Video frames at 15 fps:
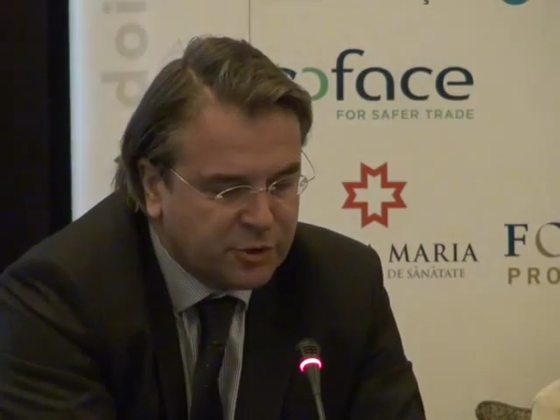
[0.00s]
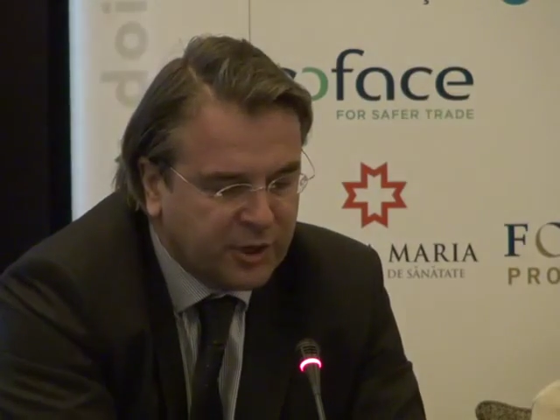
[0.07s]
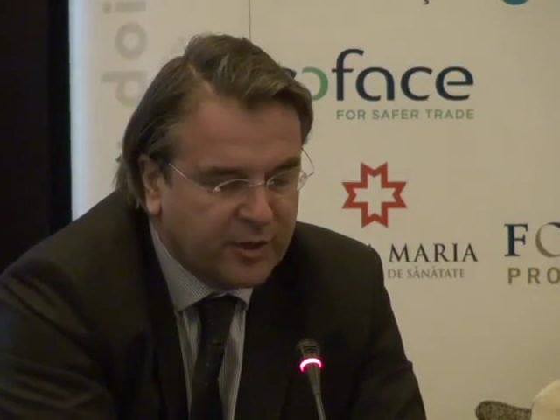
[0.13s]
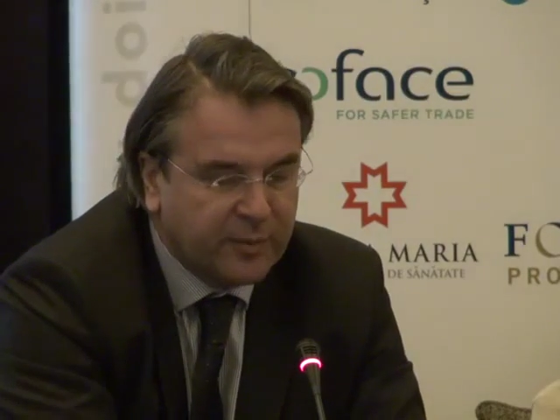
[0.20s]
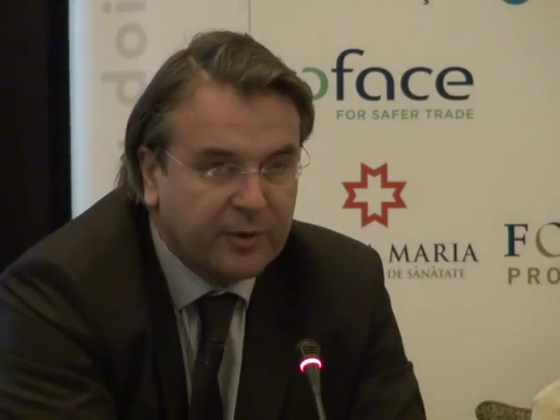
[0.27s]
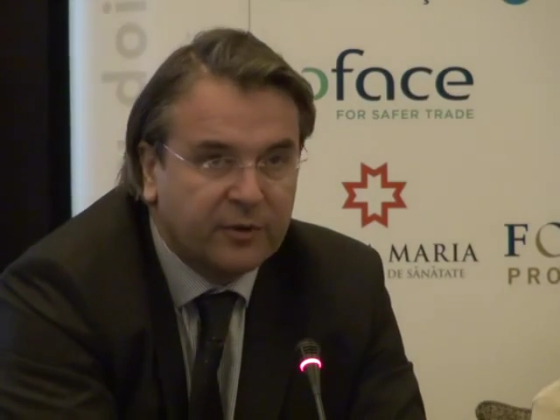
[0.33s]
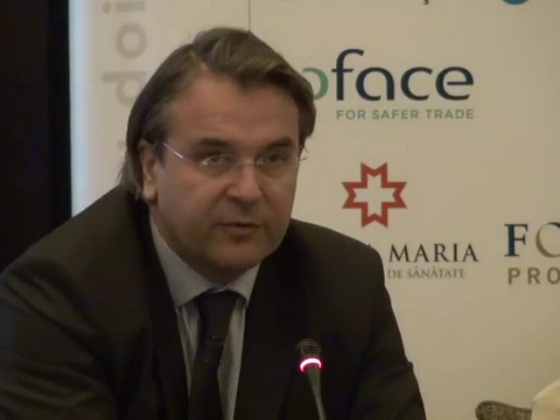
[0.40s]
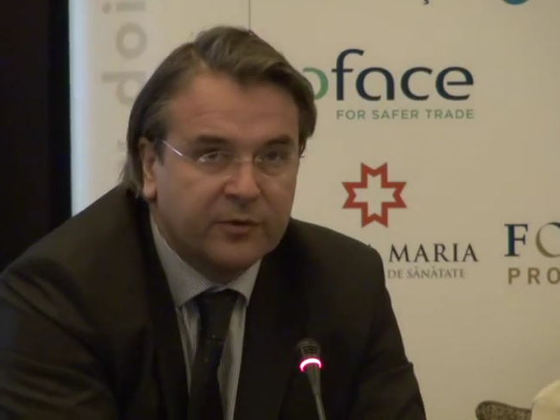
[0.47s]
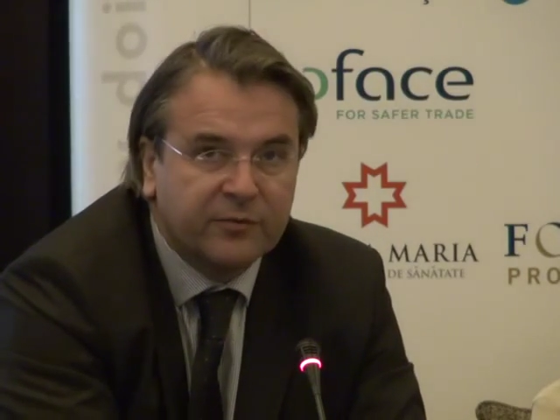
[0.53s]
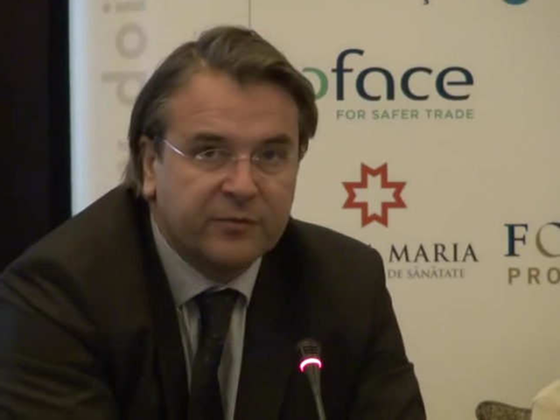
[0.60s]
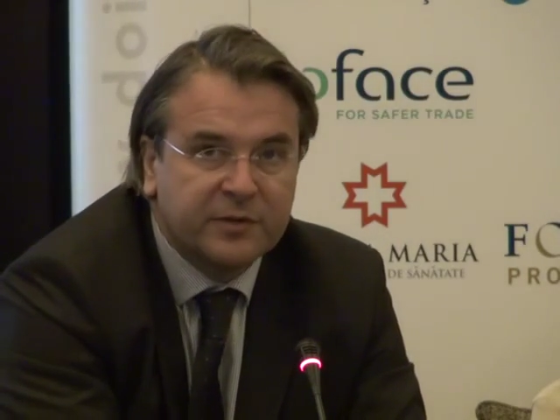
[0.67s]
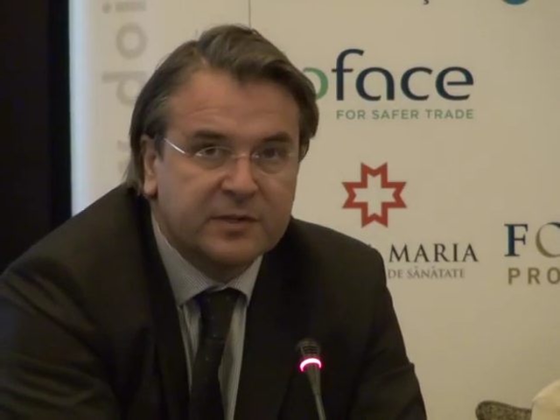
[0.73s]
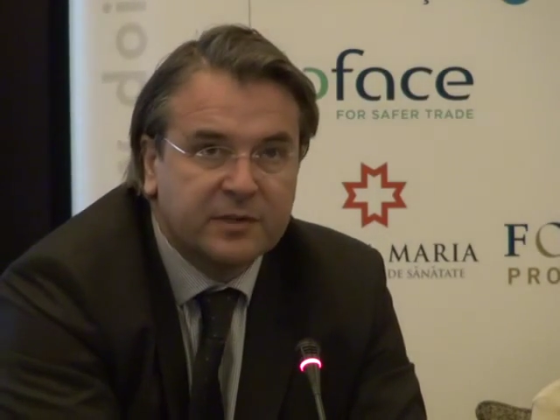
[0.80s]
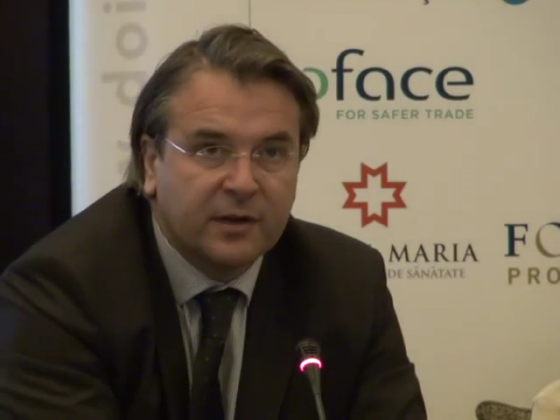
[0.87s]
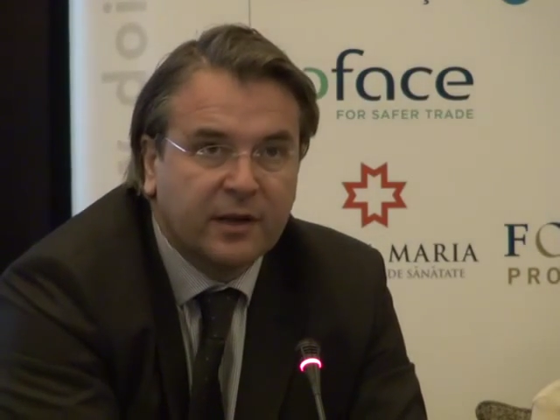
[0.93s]
chairman of the
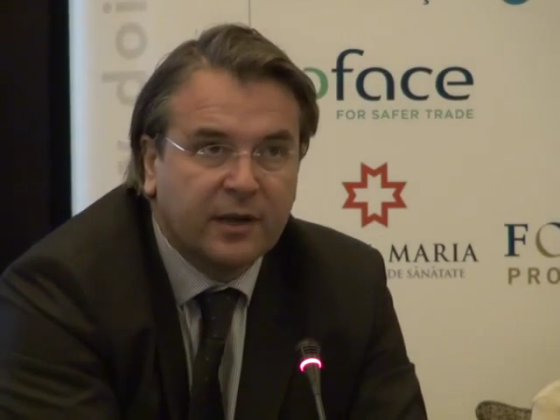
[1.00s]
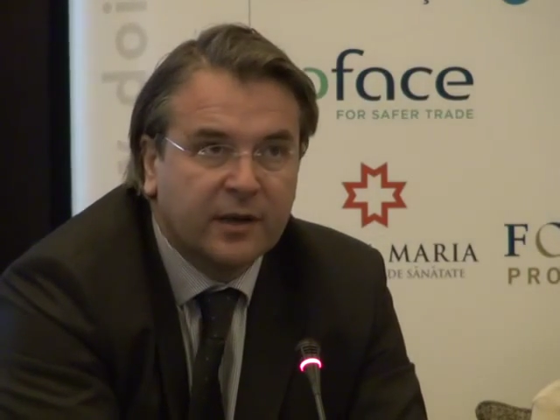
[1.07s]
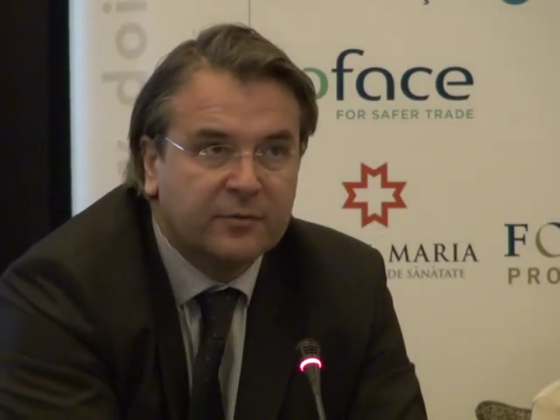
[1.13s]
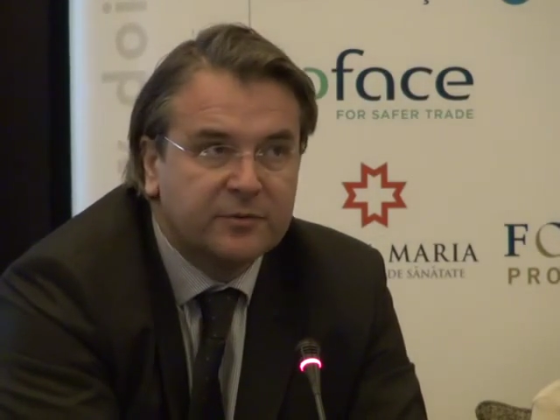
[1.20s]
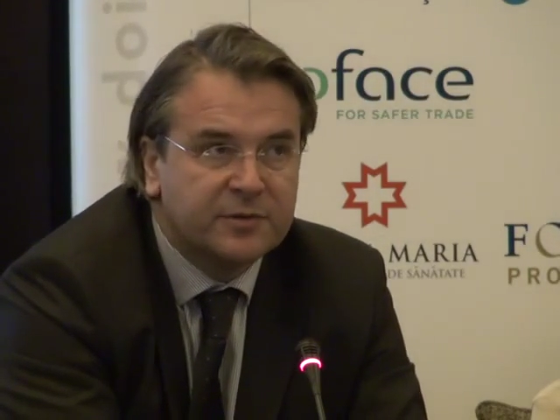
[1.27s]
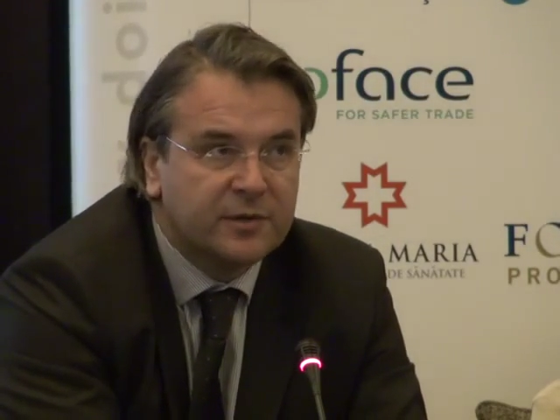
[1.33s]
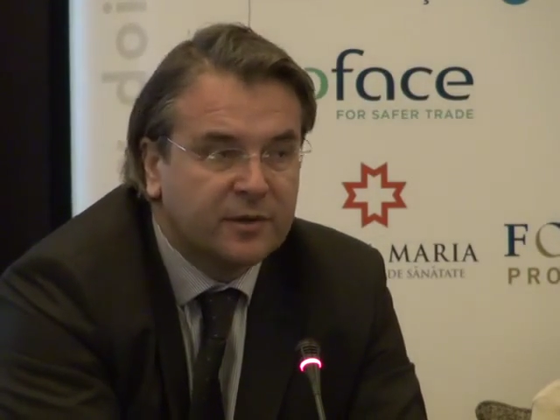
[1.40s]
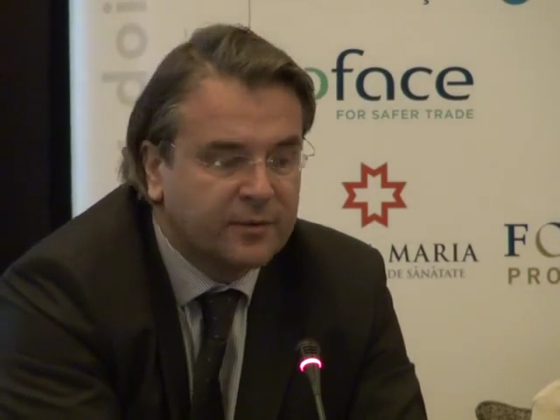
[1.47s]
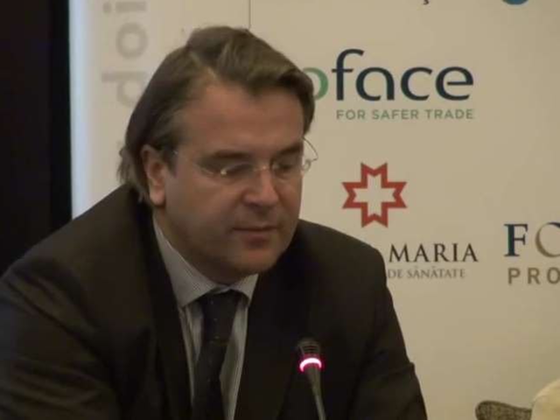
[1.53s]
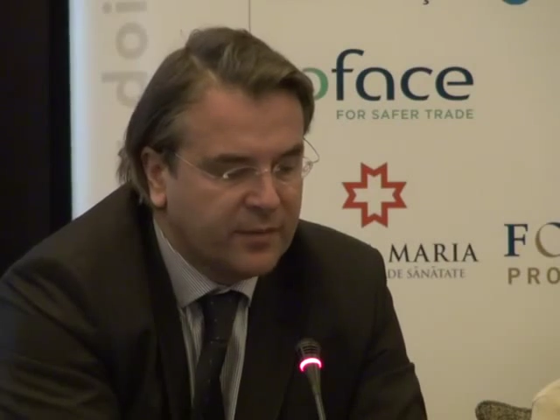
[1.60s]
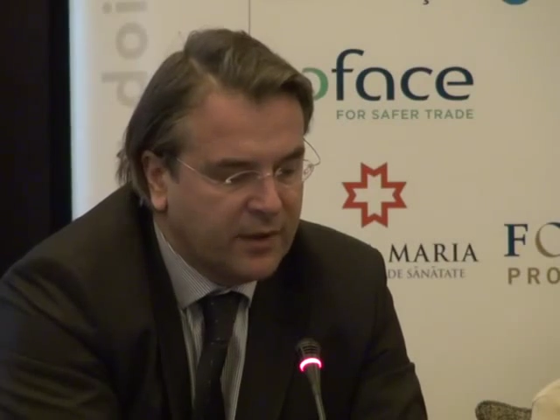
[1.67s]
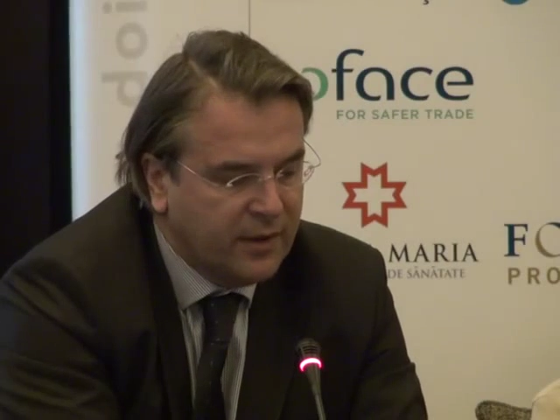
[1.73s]
Fiscal Council.